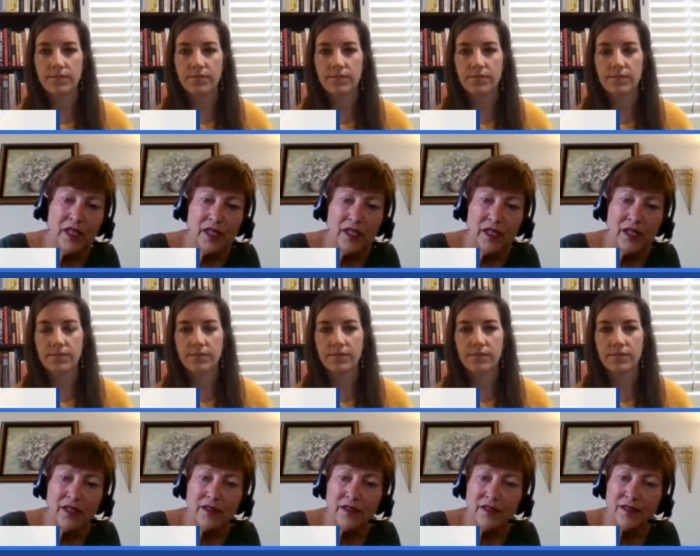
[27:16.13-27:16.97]

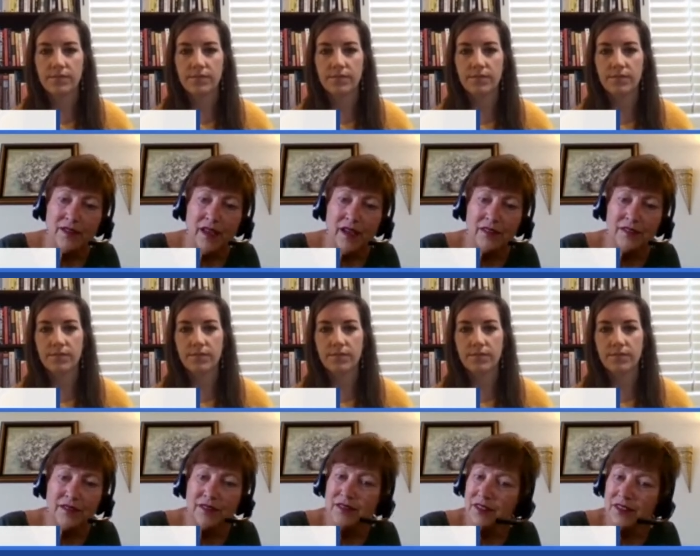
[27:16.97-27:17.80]
Speaker 1: it's uh,
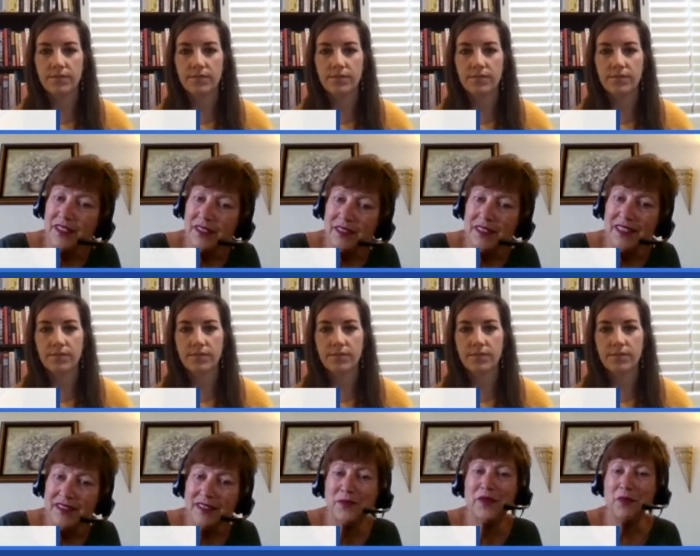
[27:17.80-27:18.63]
you're going to need some
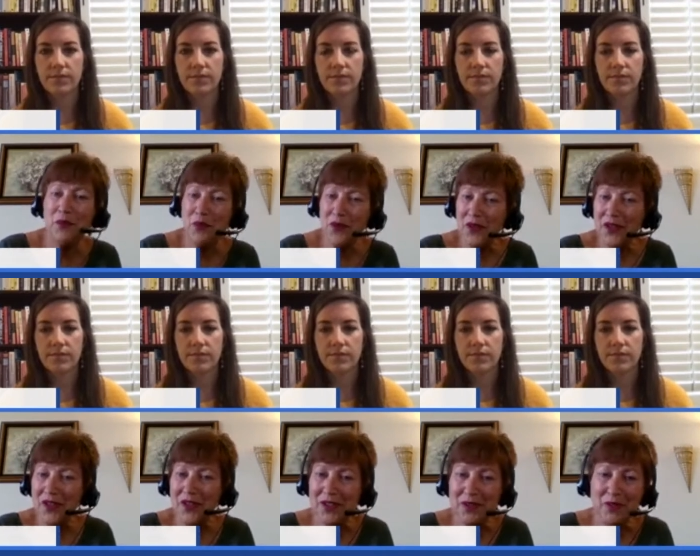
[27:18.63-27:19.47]
support
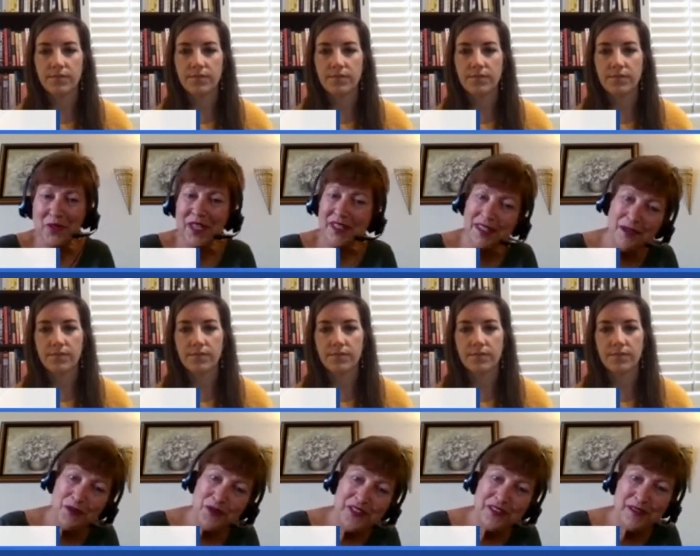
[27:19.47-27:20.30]
along the way. They will
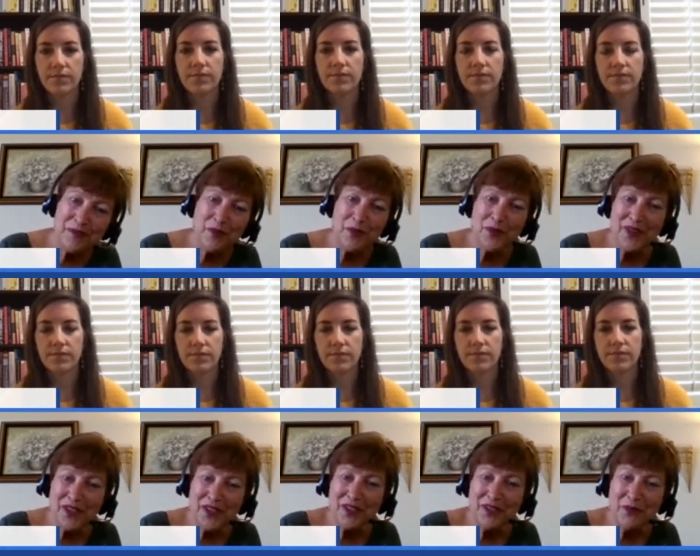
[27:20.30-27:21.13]
need support
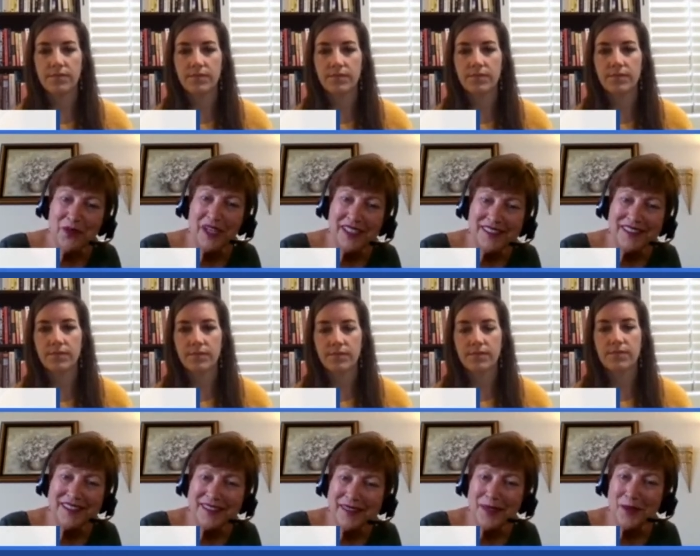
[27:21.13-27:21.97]
along the way.
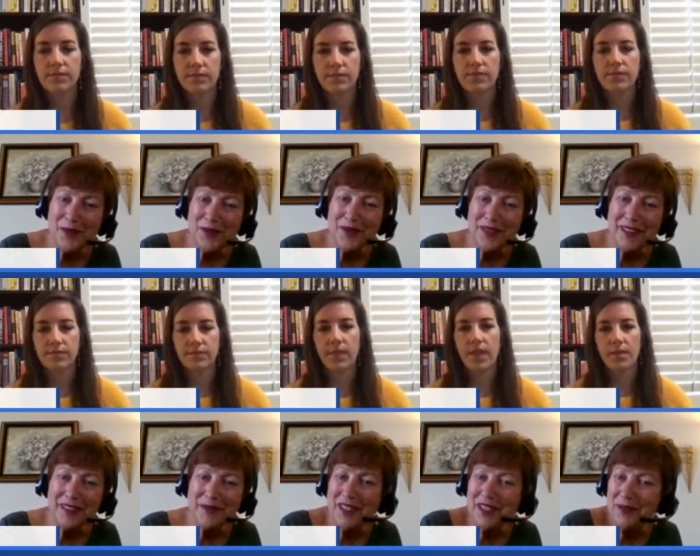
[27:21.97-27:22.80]
So let's
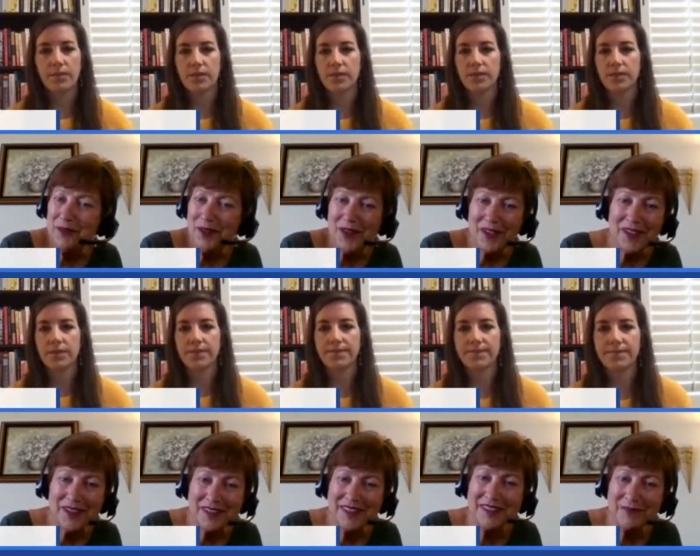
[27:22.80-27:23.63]
make it Absolutely.
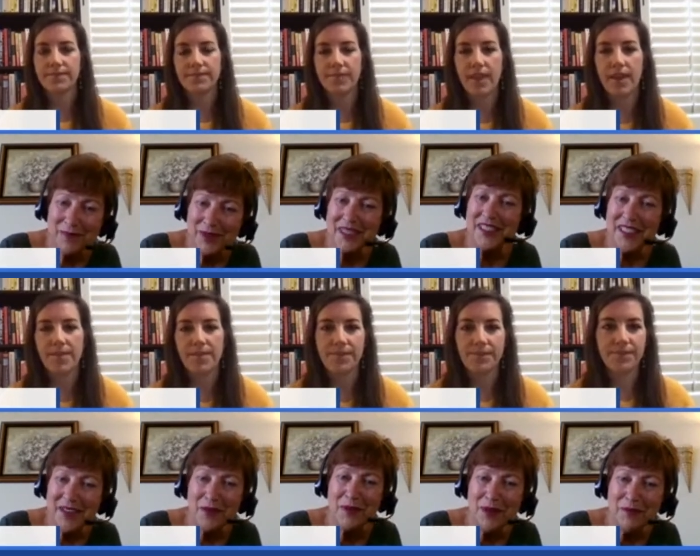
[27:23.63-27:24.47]
work. Bring in yeah.
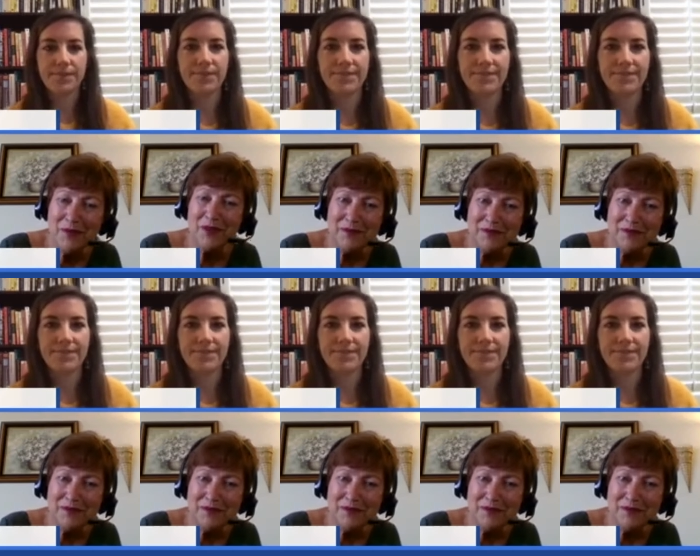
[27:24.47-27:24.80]
other people.